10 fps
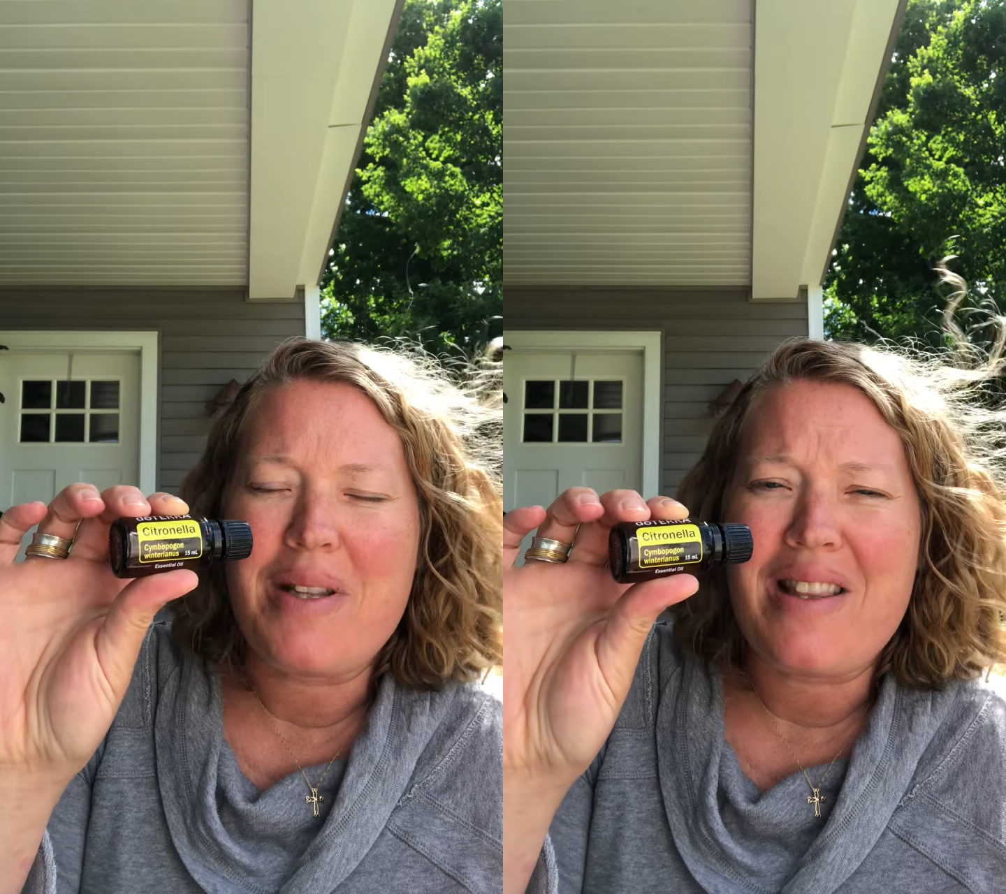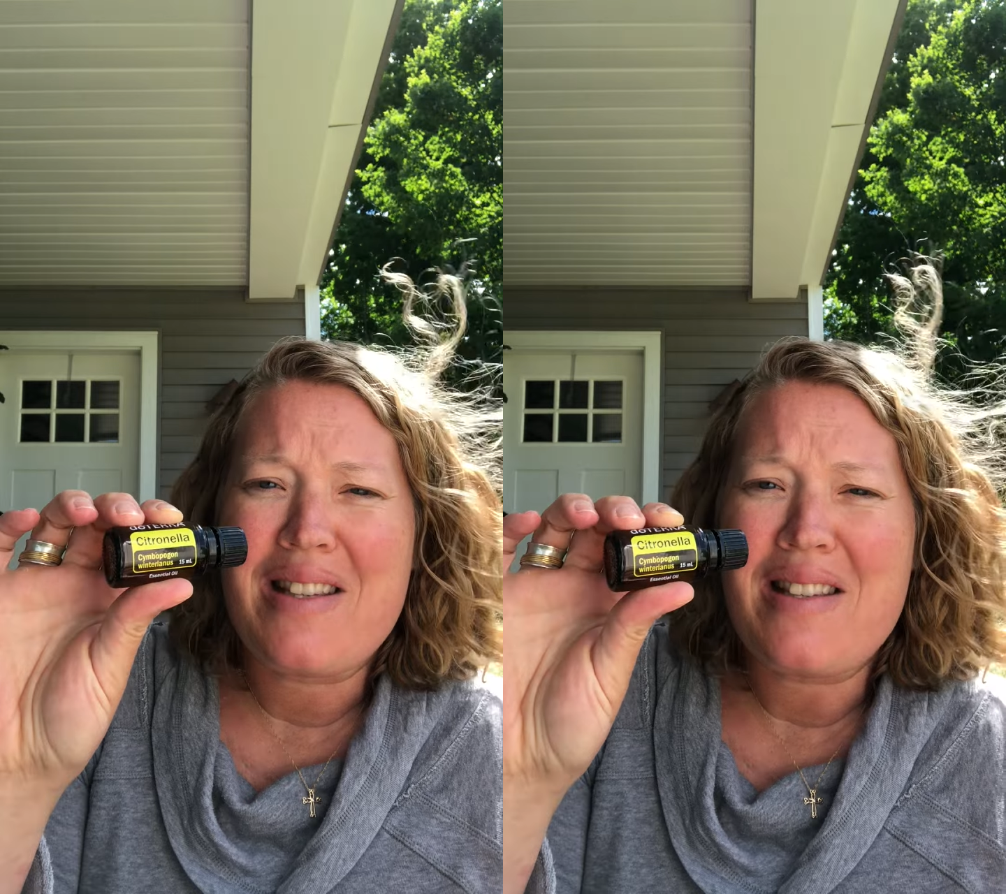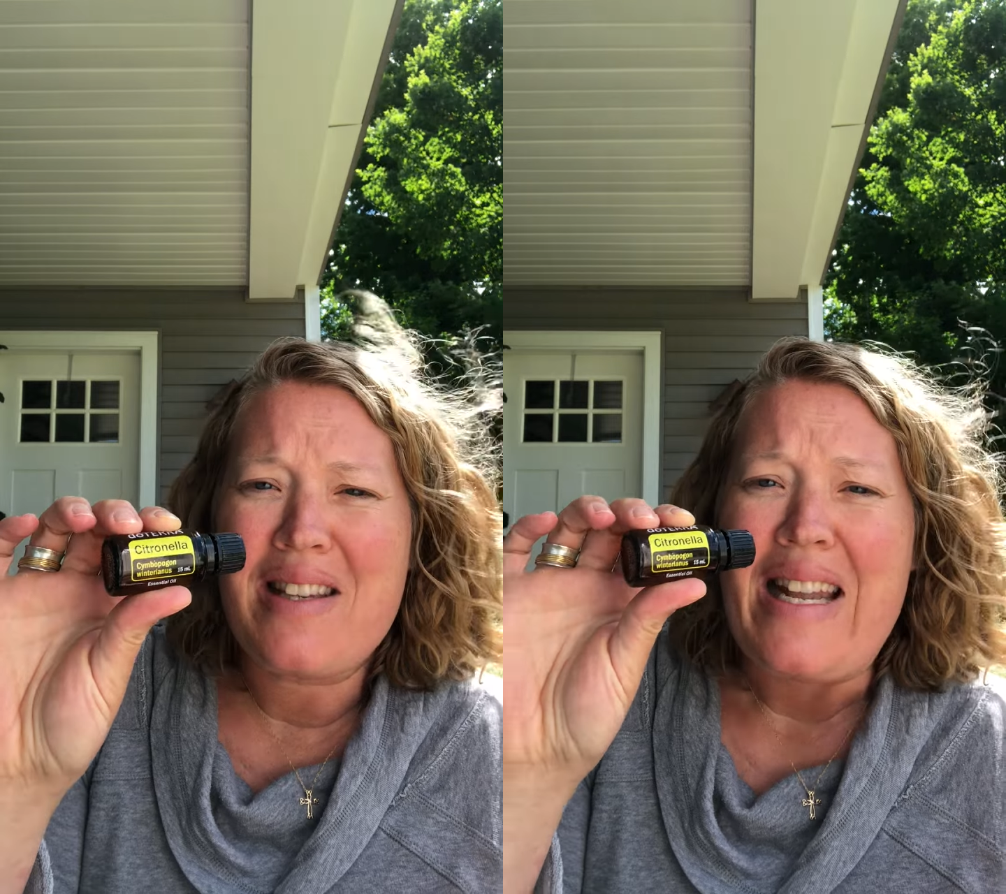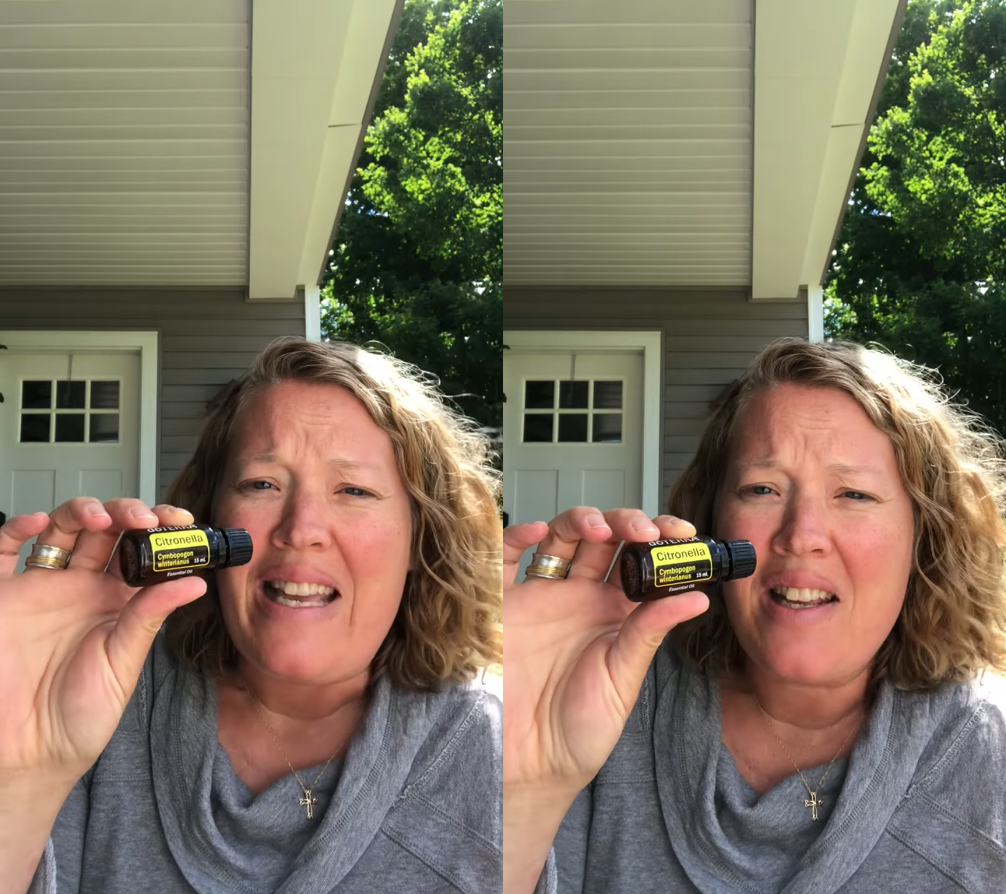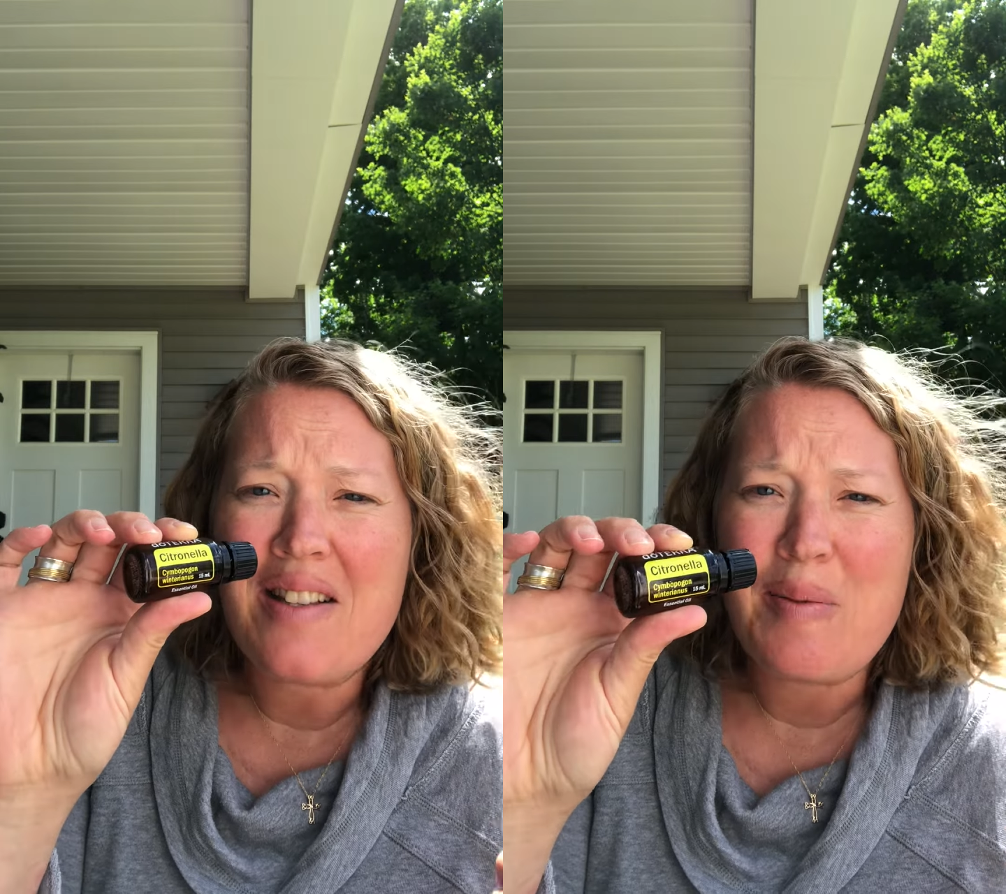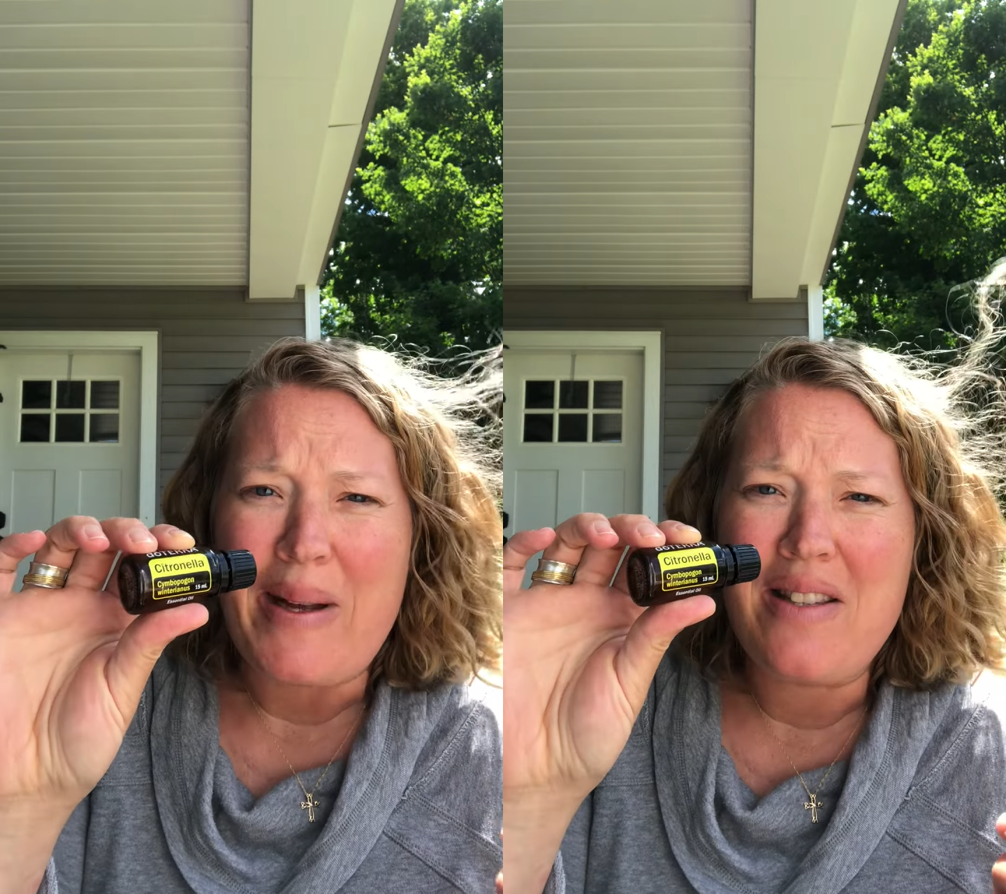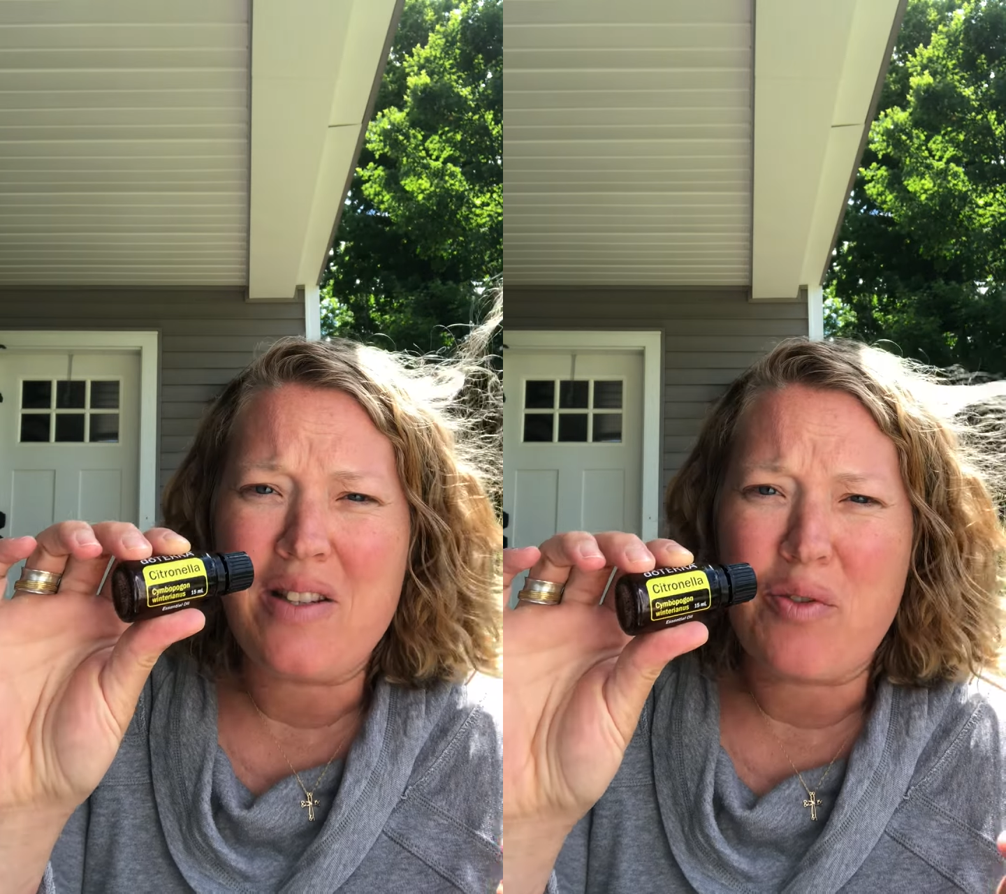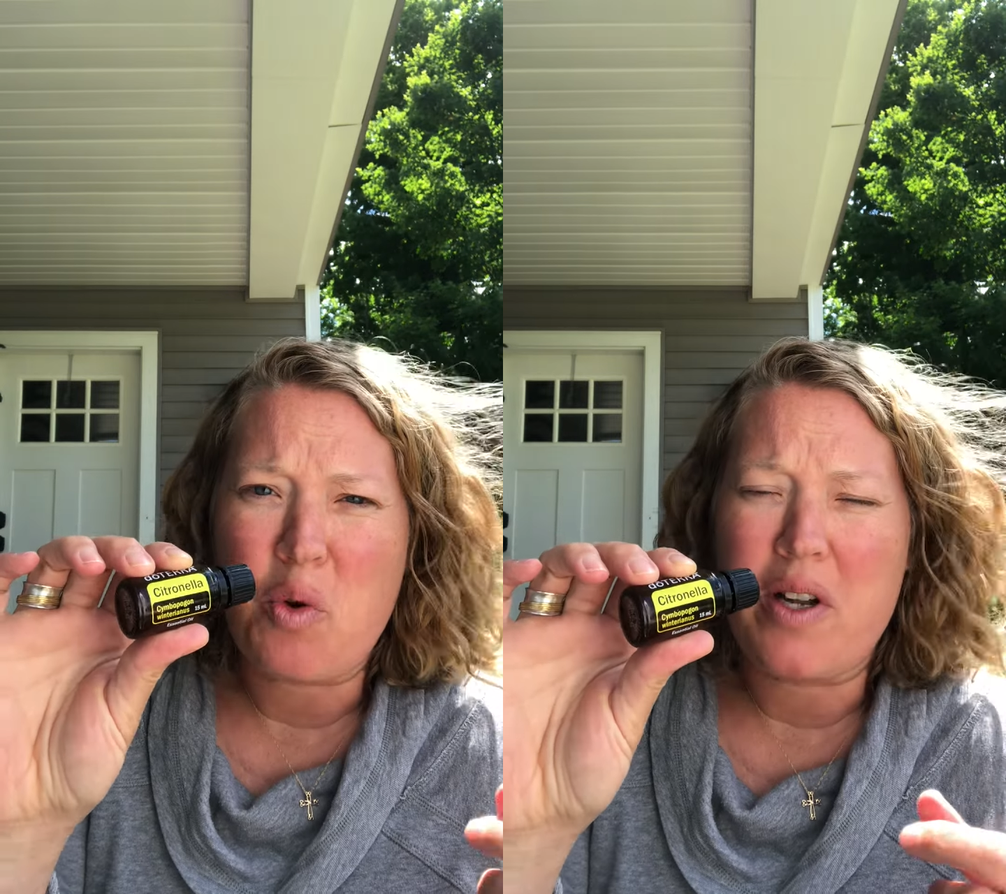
But this is an inexpensive